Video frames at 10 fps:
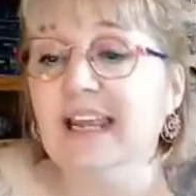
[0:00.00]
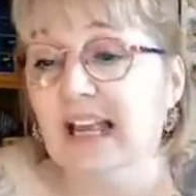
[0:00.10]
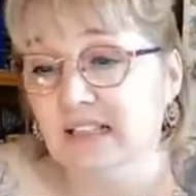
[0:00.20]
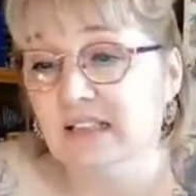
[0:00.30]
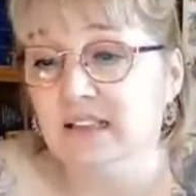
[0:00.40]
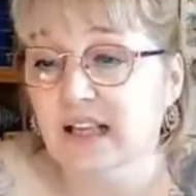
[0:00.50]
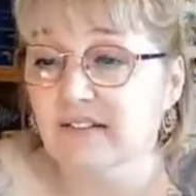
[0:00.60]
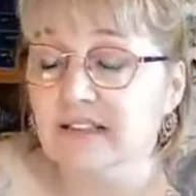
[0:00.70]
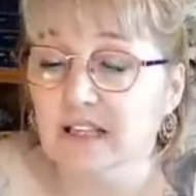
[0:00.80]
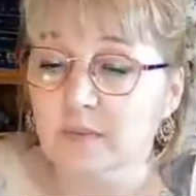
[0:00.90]
Yes, there
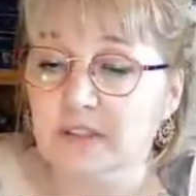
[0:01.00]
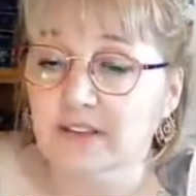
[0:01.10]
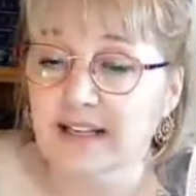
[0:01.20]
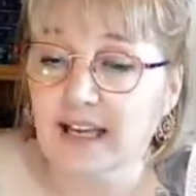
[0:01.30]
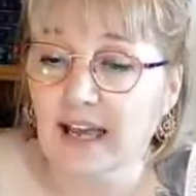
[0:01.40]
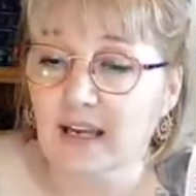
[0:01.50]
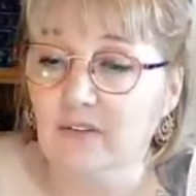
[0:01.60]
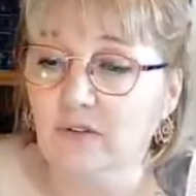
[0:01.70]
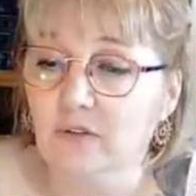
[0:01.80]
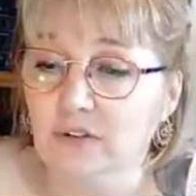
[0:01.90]
is absolutely cake.
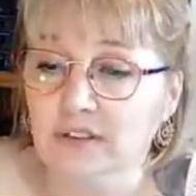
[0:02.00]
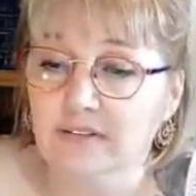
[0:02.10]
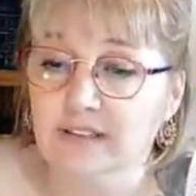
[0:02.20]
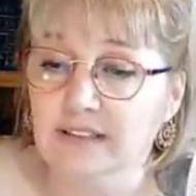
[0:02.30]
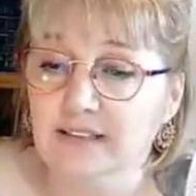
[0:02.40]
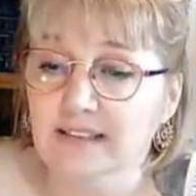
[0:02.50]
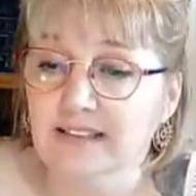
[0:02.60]
Of course there is.